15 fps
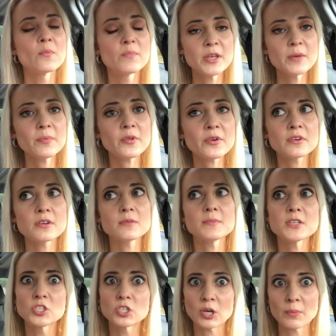People are going to
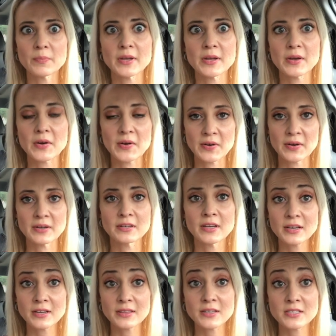be jumping on
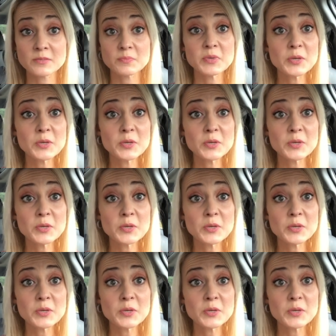getting this.